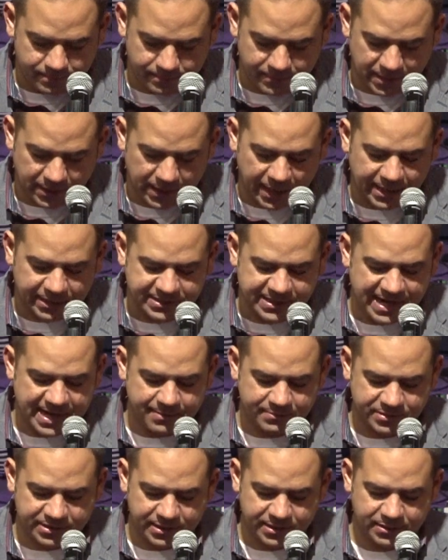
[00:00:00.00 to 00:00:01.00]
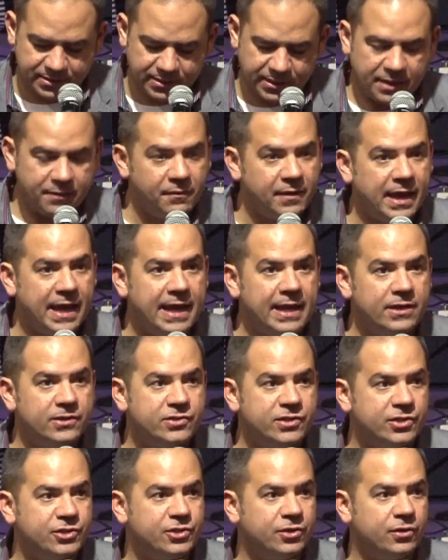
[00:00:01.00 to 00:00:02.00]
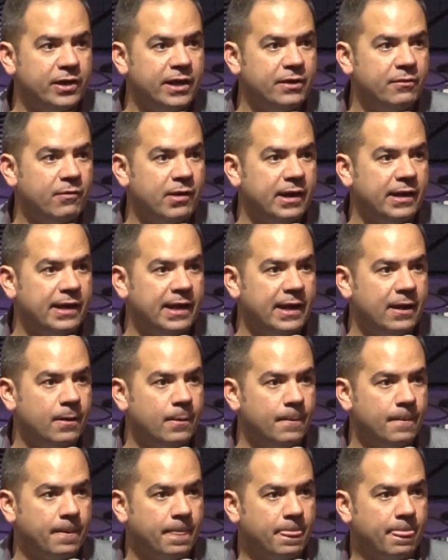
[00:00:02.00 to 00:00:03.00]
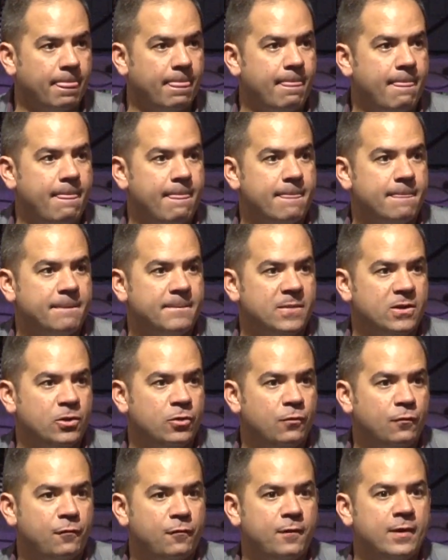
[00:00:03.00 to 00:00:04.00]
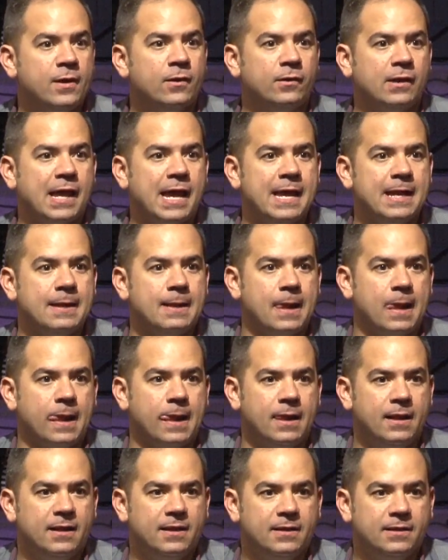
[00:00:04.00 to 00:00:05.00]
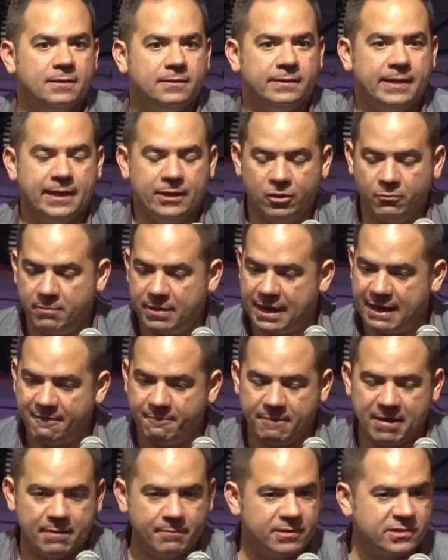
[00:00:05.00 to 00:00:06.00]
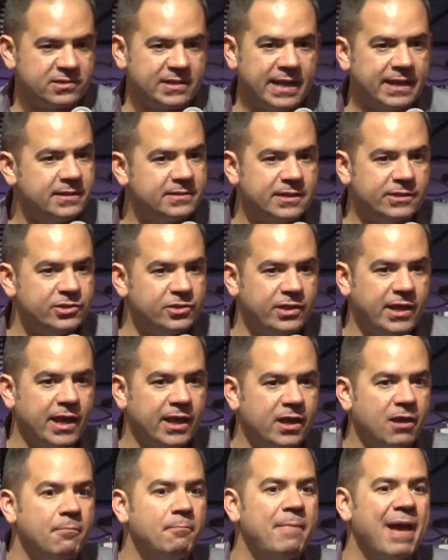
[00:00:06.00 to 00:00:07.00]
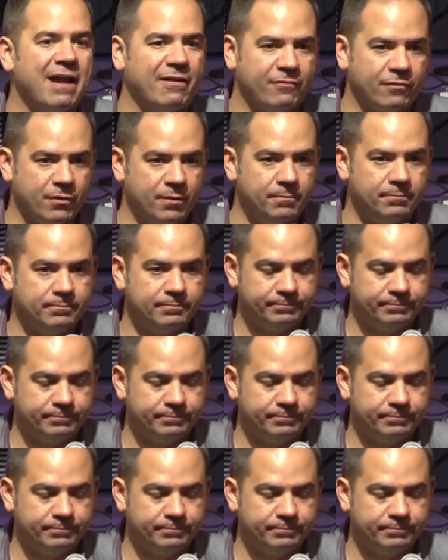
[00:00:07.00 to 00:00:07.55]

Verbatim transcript: a lot of times in, in the age that you're in right now, you feel like that you may have made mistakes that you can't come back from.